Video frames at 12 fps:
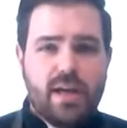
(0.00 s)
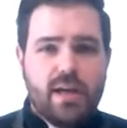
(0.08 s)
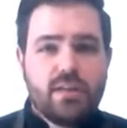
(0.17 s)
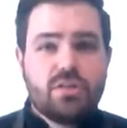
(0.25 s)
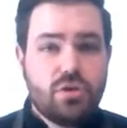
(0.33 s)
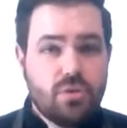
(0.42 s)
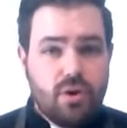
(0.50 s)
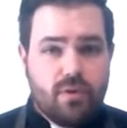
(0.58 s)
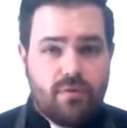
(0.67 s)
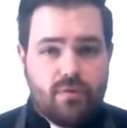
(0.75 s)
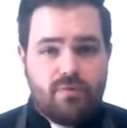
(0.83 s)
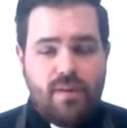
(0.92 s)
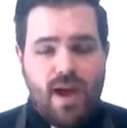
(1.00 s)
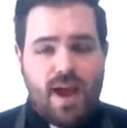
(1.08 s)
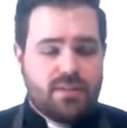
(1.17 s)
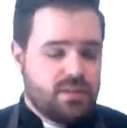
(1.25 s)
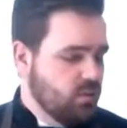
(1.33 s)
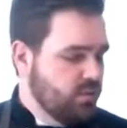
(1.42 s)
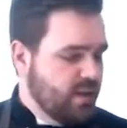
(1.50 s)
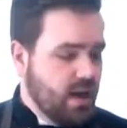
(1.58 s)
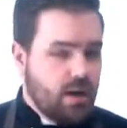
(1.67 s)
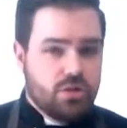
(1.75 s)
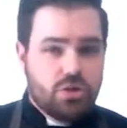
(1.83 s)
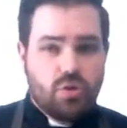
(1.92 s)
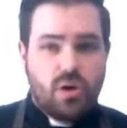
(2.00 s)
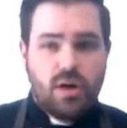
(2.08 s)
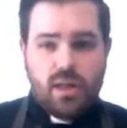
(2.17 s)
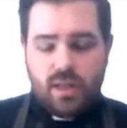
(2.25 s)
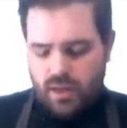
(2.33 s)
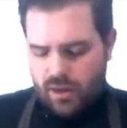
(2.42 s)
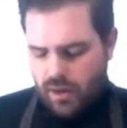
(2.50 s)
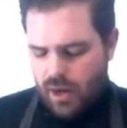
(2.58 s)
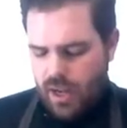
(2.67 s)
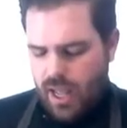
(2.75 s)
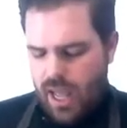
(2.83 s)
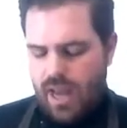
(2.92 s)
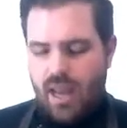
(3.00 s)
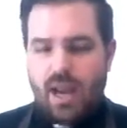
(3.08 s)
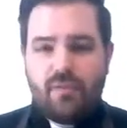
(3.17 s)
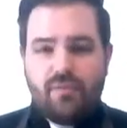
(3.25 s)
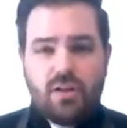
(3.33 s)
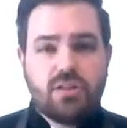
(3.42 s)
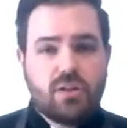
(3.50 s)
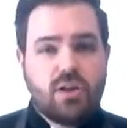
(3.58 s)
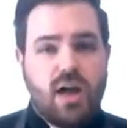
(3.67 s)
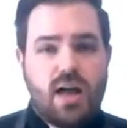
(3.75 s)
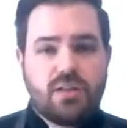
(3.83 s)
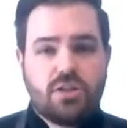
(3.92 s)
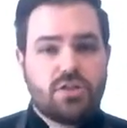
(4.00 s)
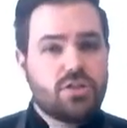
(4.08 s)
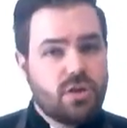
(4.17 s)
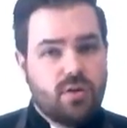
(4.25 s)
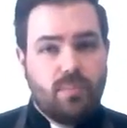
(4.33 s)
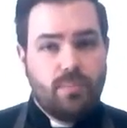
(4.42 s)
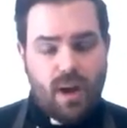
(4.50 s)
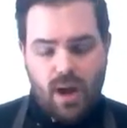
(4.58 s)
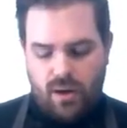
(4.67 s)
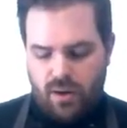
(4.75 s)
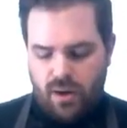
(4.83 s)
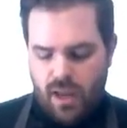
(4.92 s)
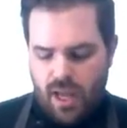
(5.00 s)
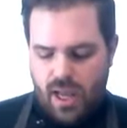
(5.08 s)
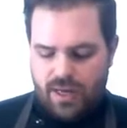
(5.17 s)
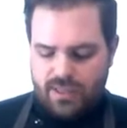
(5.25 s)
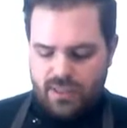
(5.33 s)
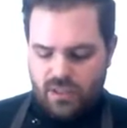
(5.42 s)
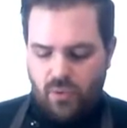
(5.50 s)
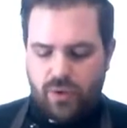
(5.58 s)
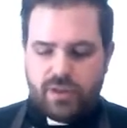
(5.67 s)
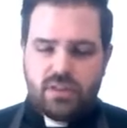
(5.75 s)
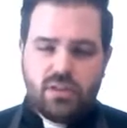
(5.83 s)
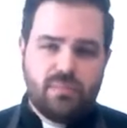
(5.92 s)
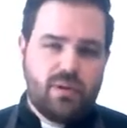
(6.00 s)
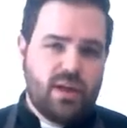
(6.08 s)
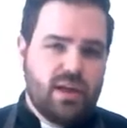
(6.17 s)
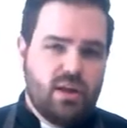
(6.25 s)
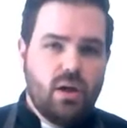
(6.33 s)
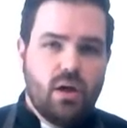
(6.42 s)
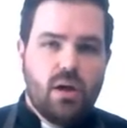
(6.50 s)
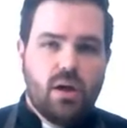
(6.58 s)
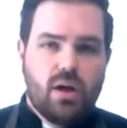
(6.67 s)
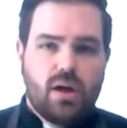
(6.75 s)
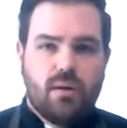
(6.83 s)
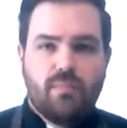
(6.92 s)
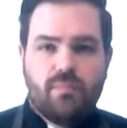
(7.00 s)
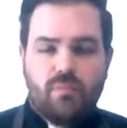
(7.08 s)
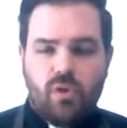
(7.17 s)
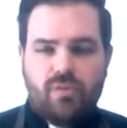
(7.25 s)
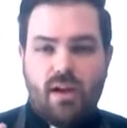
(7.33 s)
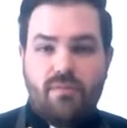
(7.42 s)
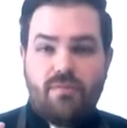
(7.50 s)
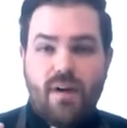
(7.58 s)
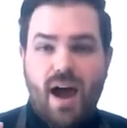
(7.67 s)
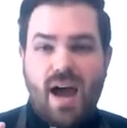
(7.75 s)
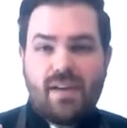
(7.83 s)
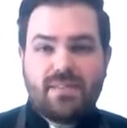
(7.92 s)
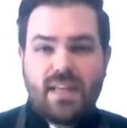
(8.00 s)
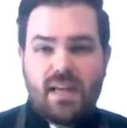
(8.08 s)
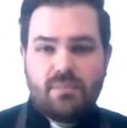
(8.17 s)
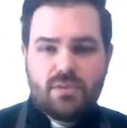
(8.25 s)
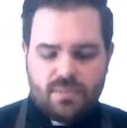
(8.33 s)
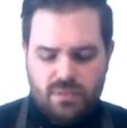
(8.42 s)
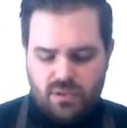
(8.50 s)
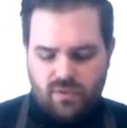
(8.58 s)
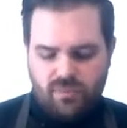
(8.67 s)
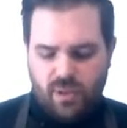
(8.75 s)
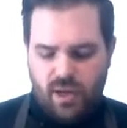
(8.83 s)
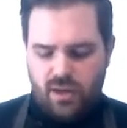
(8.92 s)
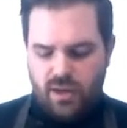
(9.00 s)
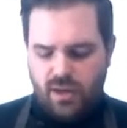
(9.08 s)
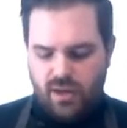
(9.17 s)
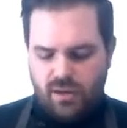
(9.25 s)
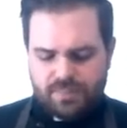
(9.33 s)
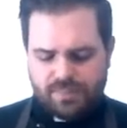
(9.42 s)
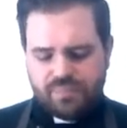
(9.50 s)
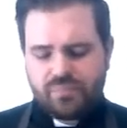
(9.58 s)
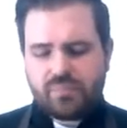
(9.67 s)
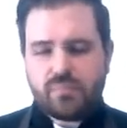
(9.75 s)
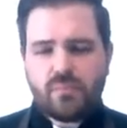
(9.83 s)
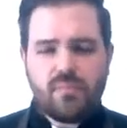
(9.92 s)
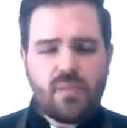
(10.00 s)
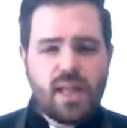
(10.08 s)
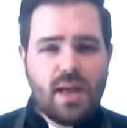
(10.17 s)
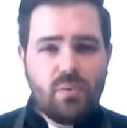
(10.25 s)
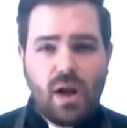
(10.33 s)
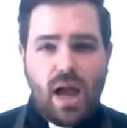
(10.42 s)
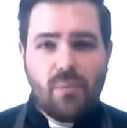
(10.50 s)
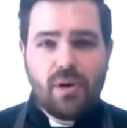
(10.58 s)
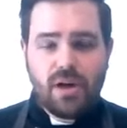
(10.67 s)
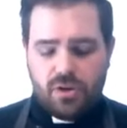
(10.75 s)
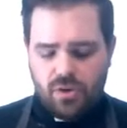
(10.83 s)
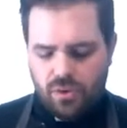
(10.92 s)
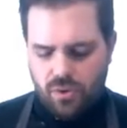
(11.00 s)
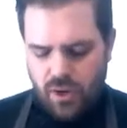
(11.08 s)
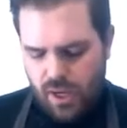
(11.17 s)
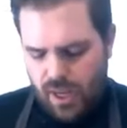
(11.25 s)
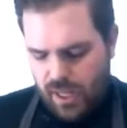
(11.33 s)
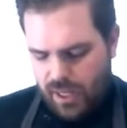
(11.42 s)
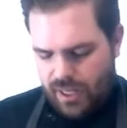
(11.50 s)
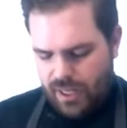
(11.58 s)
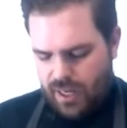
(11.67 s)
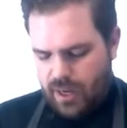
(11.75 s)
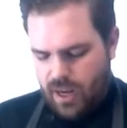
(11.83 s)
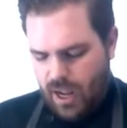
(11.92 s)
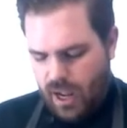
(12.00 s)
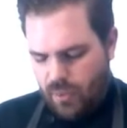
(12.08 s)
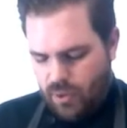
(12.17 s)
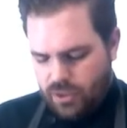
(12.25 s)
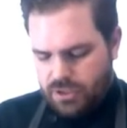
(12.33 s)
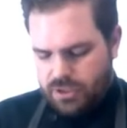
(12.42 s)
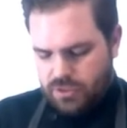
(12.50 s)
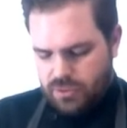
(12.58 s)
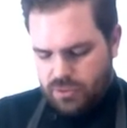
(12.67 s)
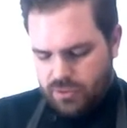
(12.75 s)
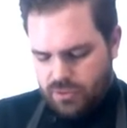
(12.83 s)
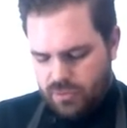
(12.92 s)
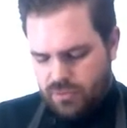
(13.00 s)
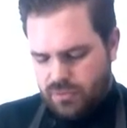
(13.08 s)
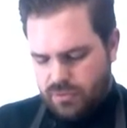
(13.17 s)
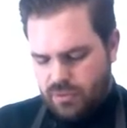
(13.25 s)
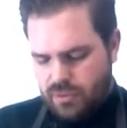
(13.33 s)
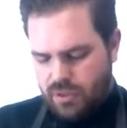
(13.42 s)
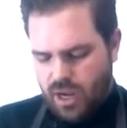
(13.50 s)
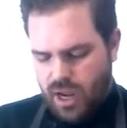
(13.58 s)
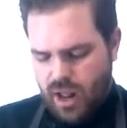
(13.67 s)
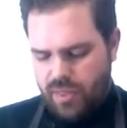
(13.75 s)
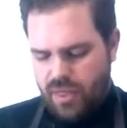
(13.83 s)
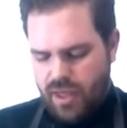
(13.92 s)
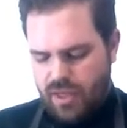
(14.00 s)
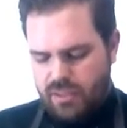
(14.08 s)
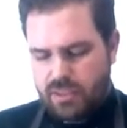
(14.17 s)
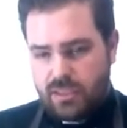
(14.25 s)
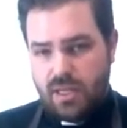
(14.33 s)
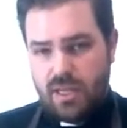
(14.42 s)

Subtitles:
2 different fats. So we've got our shortening here, and then I've also got just general butter. And this is going to be, we've got 5 tablespoons of butter here. And what I want to do, again, I want to cut this